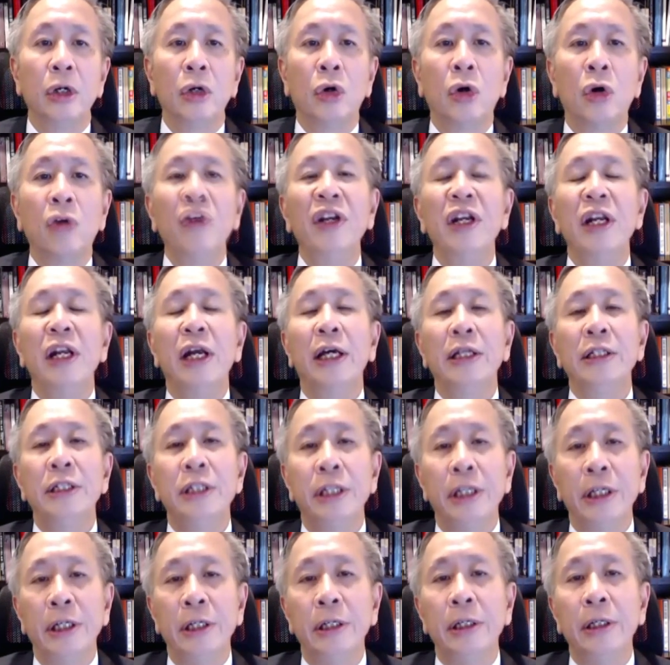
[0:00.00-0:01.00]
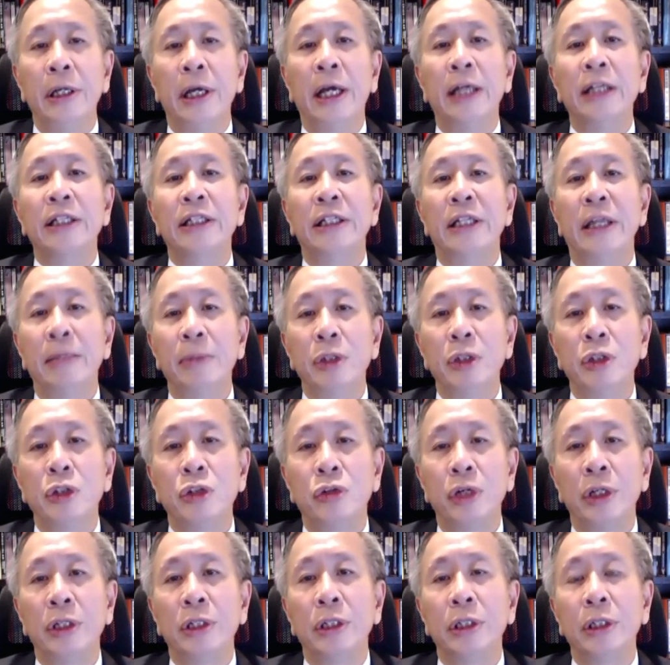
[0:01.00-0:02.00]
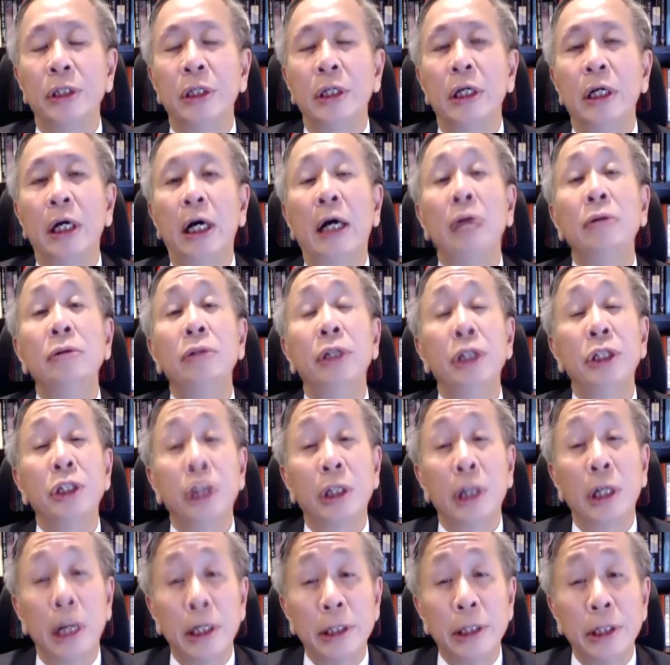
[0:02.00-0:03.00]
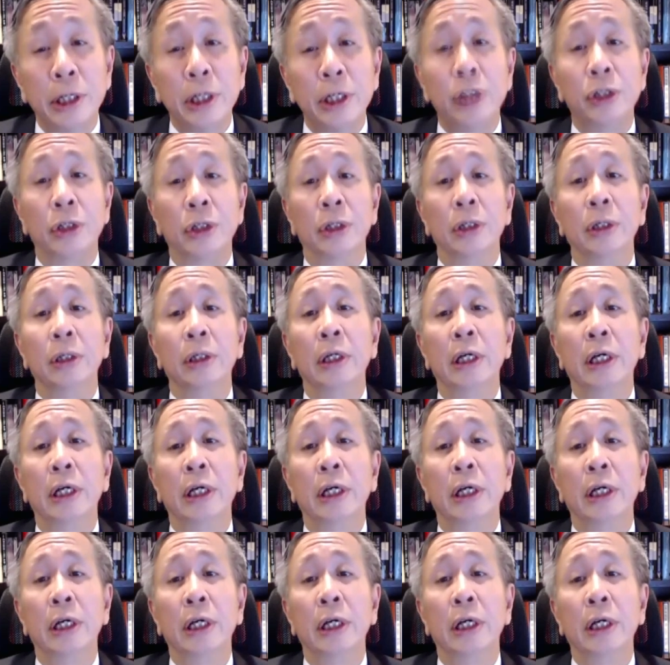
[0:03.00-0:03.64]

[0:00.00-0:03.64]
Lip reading: COVID-19 has demonstrated how digitalization